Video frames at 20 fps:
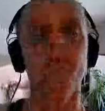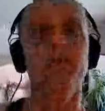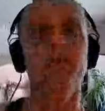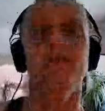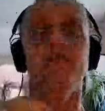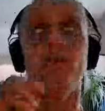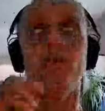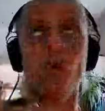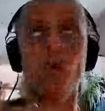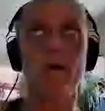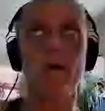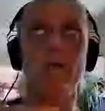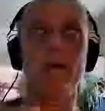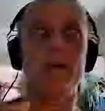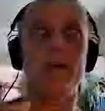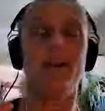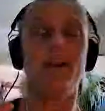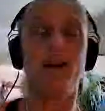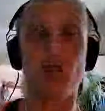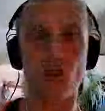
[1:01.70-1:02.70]
for
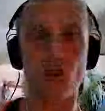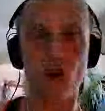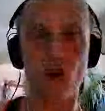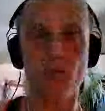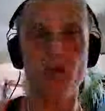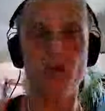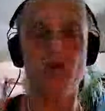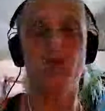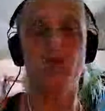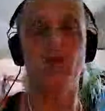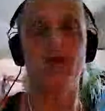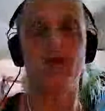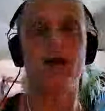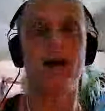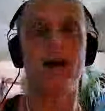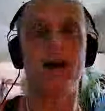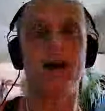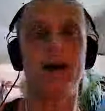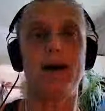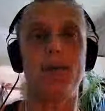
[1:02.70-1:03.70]
women, a normal
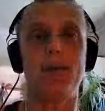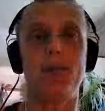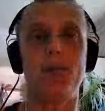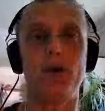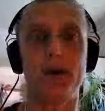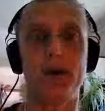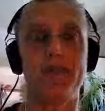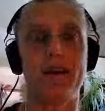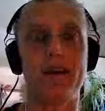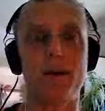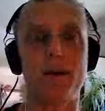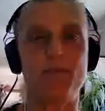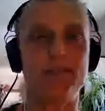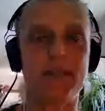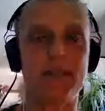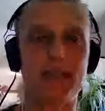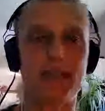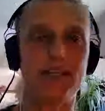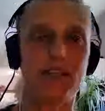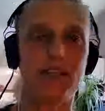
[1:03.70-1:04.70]
body fat
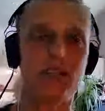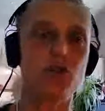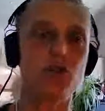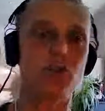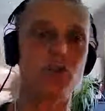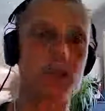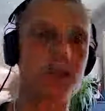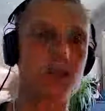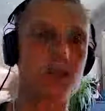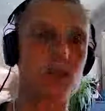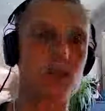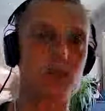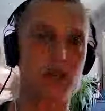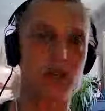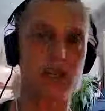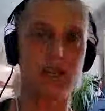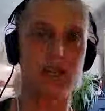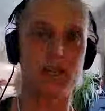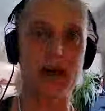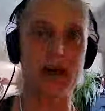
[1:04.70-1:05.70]
percentage, which
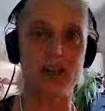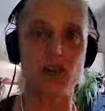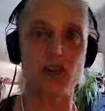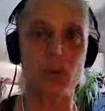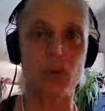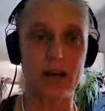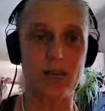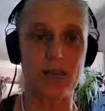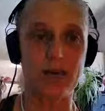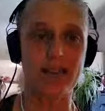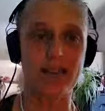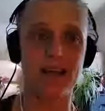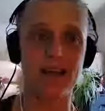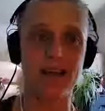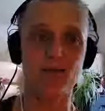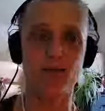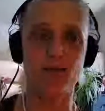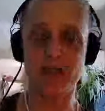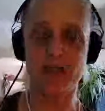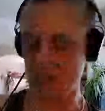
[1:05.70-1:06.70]
is about
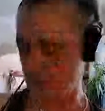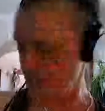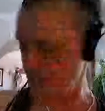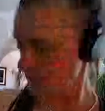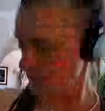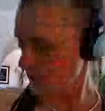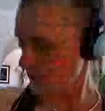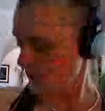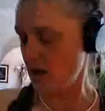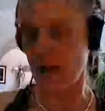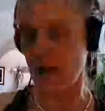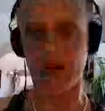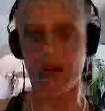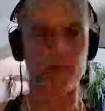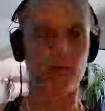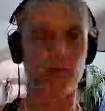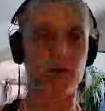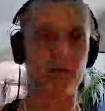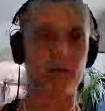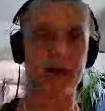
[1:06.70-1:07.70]
20%, which is kind of
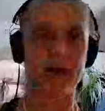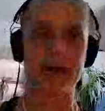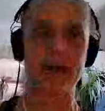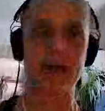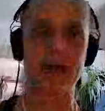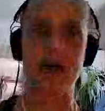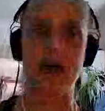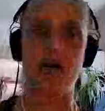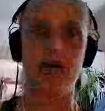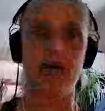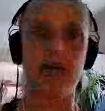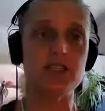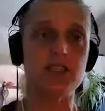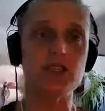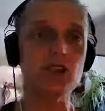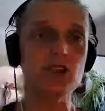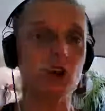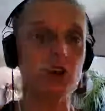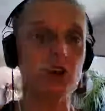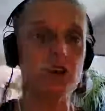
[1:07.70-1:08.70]
what I'm at now. It's
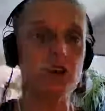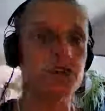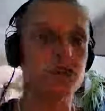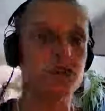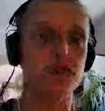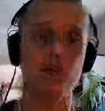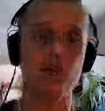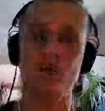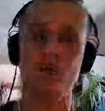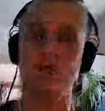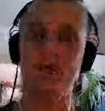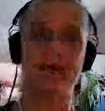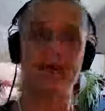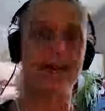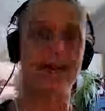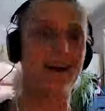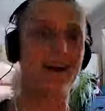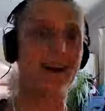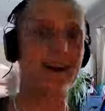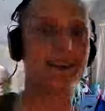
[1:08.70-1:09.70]
not a super
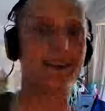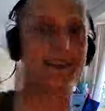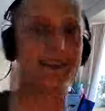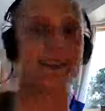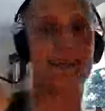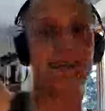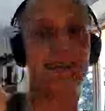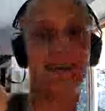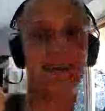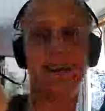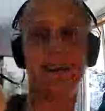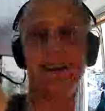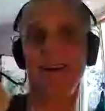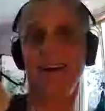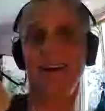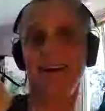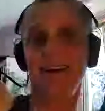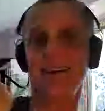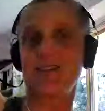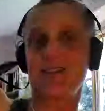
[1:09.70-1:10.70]
cut,
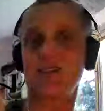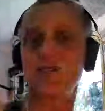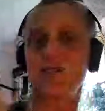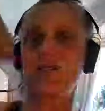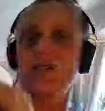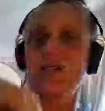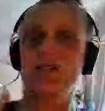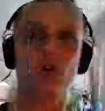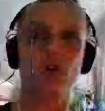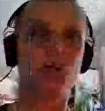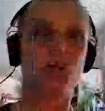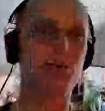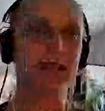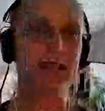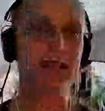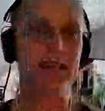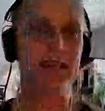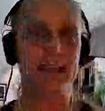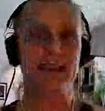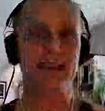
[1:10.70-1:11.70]
sort of super
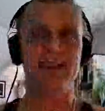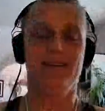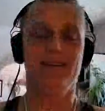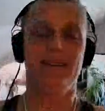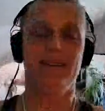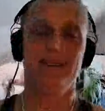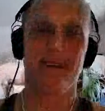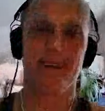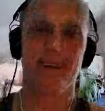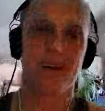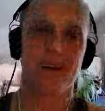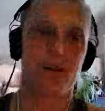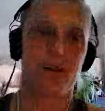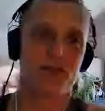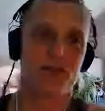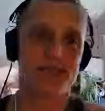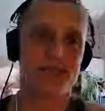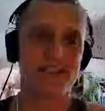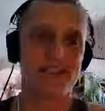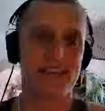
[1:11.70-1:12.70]
lean
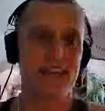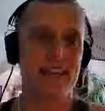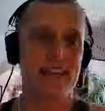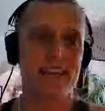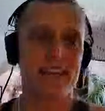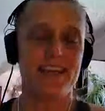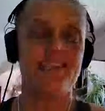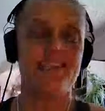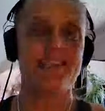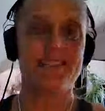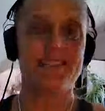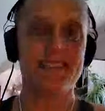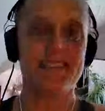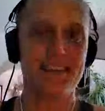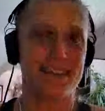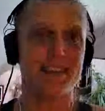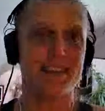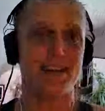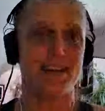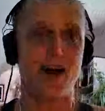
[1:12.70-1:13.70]
physique.
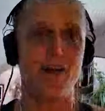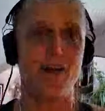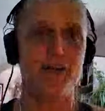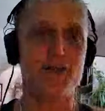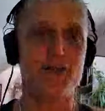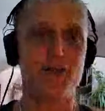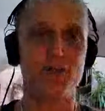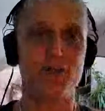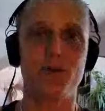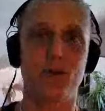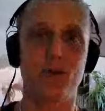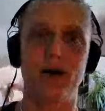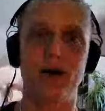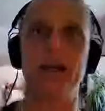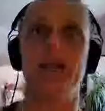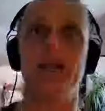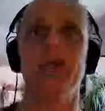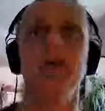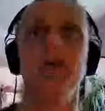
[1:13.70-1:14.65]
It's a comfortable one.